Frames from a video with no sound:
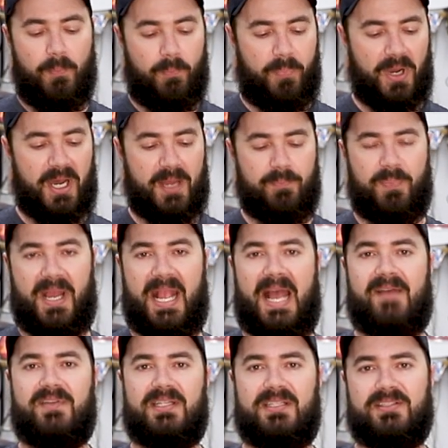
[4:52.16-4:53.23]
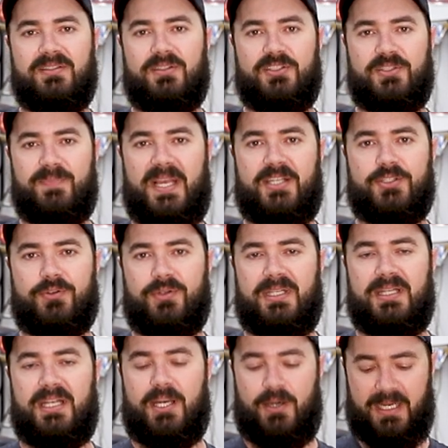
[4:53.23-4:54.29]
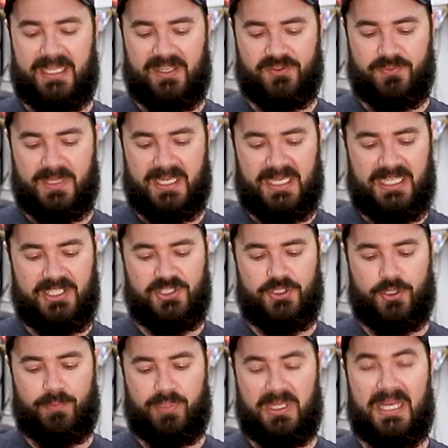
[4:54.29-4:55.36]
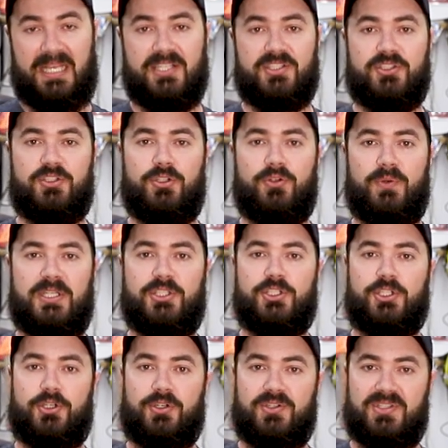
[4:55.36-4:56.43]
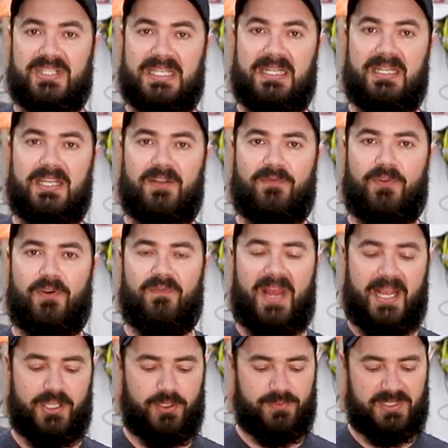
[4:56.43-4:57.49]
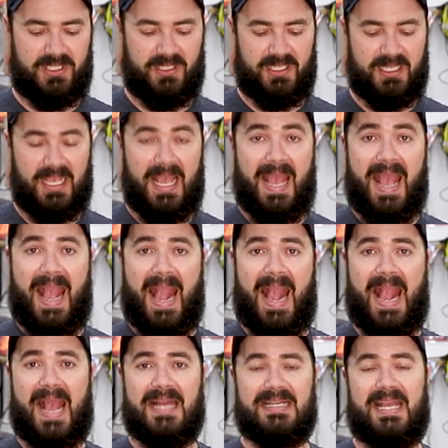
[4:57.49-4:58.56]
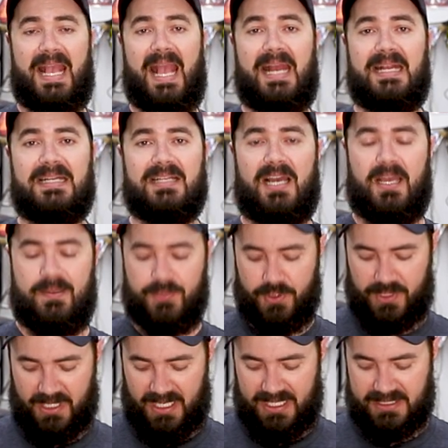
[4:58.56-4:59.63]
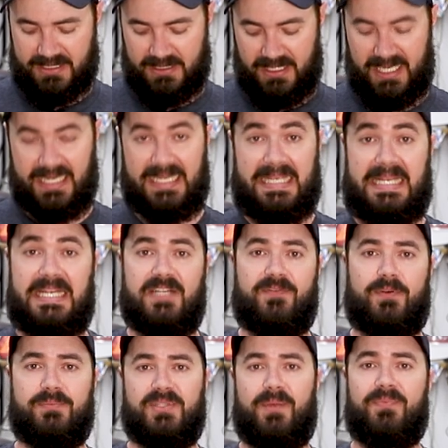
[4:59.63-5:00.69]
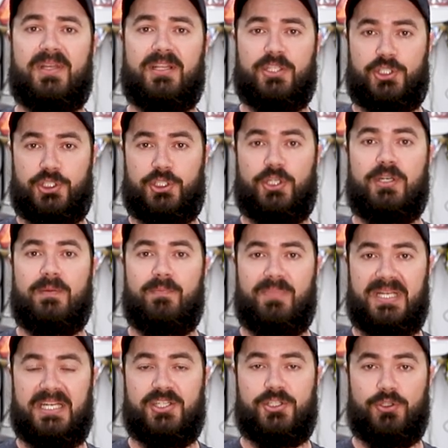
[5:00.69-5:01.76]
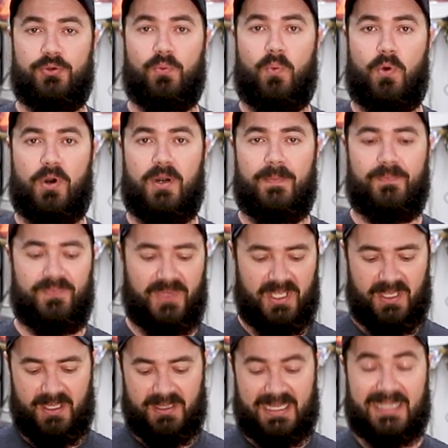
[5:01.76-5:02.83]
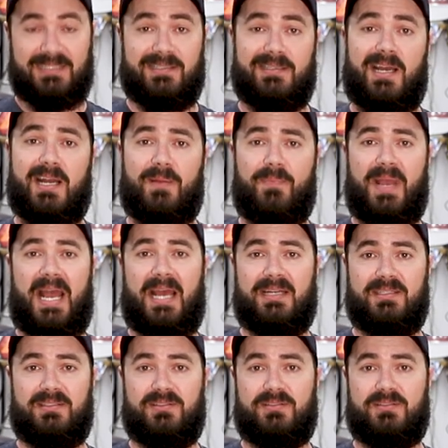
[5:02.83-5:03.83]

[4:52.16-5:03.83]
but by having this little spacer in there, it gives me an easier place to ensure sealing for vacuum sealing. And anytime you can isolate heat from something that shouldn't be too warm, that's not a bad